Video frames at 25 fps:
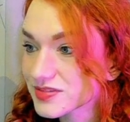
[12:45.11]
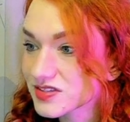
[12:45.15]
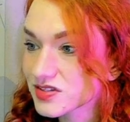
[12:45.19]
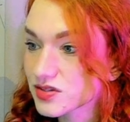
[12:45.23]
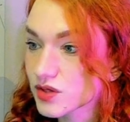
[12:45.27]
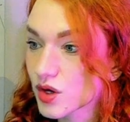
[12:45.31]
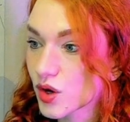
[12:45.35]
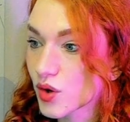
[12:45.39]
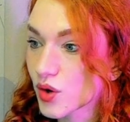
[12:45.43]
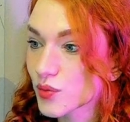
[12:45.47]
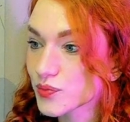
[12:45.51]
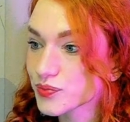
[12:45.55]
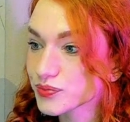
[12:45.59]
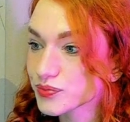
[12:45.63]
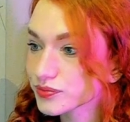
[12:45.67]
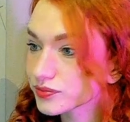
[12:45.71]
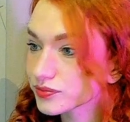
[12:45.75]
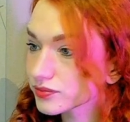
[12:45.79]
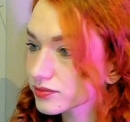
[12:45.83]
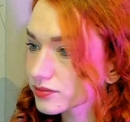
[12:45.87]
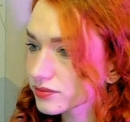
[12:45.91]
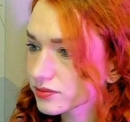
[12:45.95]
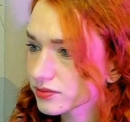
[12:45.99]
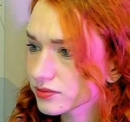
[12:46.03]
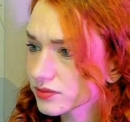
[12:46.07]
So
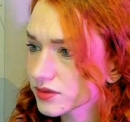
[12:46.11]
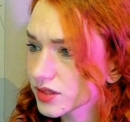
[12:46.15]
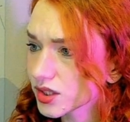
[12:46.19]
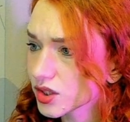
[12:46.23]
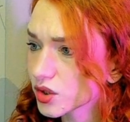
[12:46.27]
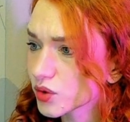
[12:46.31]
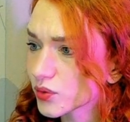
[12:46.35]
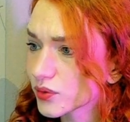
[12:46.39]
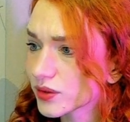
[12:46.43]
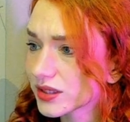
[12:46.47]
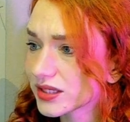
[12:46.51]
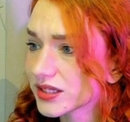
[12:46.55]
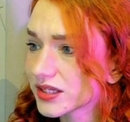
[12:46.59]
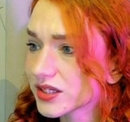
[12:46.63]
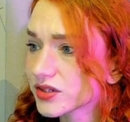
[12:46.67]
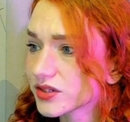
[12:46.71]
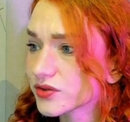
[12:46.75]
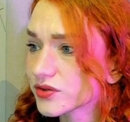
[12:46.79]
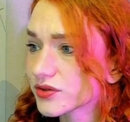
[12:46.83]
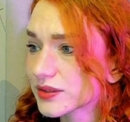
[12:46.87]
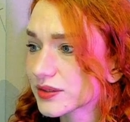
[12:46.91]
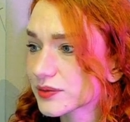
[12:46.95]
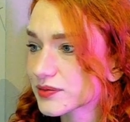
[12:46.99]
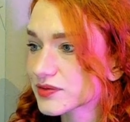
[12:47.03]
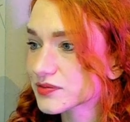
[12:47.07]

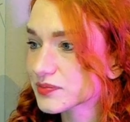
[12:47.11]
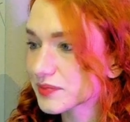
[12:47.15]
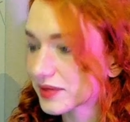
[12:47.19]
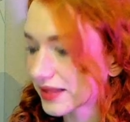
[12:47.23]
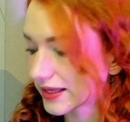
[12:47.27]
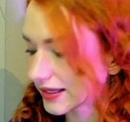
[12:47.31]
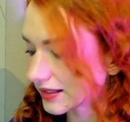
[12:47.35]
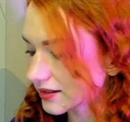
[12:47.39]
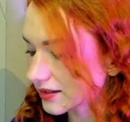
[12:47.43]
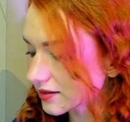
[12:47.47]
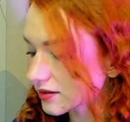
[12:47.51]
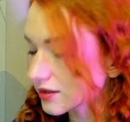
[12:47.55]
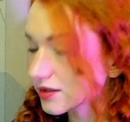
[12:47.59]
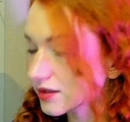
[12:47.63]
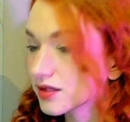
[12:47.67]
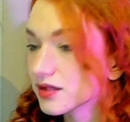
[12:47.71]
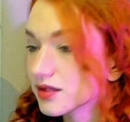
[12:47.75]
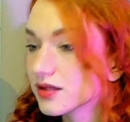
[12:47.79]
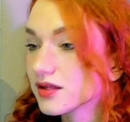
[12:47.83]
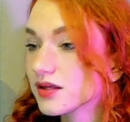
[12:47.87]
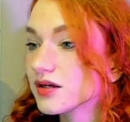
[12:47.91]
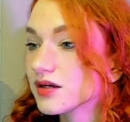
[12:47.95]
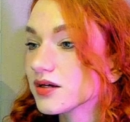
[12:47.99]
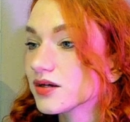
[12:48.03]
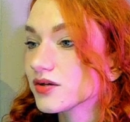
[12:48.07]
queen e3 was played,
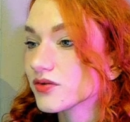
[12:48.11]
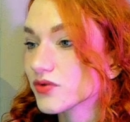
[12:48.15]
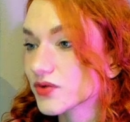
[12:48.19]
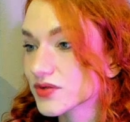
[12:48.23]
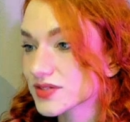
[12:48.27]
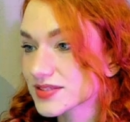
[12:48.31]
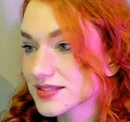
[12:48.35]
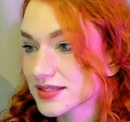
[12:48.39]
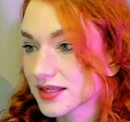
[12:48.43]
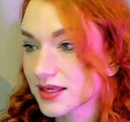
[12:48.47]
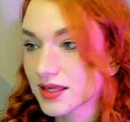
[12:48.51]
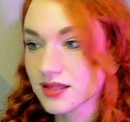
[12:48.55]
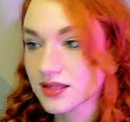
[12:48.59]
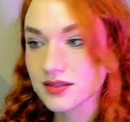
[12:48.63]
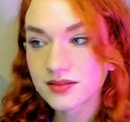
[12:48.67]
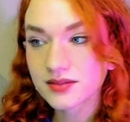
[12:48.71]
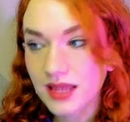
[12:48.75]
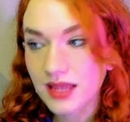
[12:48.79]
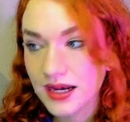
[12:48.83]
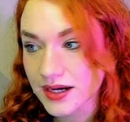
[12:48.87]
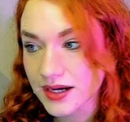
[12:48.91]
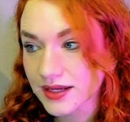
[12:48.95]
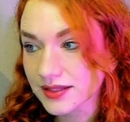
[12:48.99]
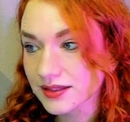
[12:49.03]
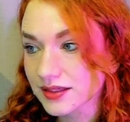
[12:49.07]
rook
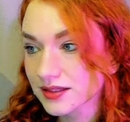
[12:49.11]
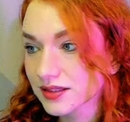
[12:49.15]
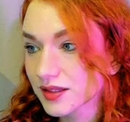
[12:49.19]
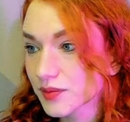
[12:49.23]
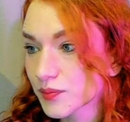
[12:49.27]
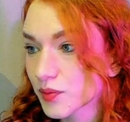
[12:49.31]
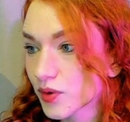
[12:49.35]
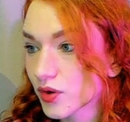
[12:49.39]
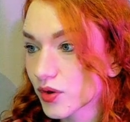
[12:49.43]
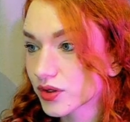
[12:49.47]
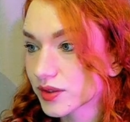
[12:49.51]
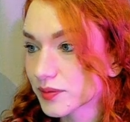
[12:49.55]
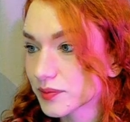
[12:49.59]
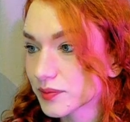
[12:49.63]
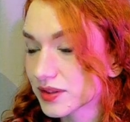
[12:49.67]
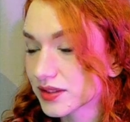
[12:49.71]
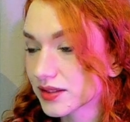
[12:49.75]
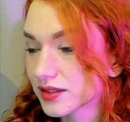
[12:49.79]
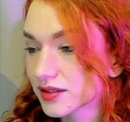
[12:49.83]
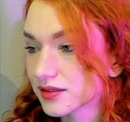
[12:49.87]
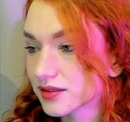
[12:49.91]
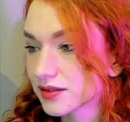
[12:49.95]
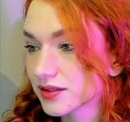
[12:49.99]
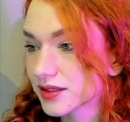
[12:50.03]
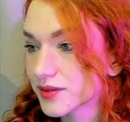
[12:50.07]
c8, targeting the pawn
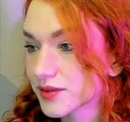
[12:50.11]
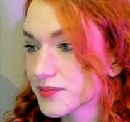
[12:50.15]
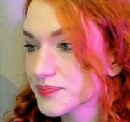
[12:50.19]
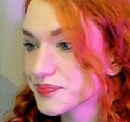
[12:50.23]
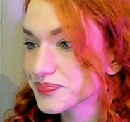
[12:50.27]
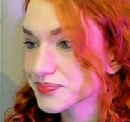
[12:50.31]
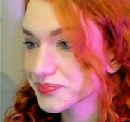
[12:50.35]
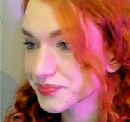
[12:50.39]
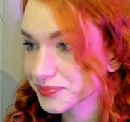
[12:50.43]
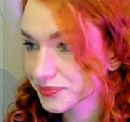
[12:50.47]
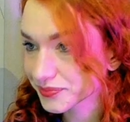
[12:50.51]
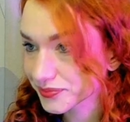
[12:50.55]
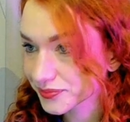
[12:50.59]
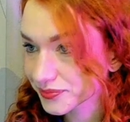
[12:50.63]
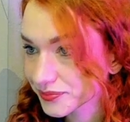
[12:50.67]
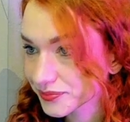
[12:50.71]
immediately.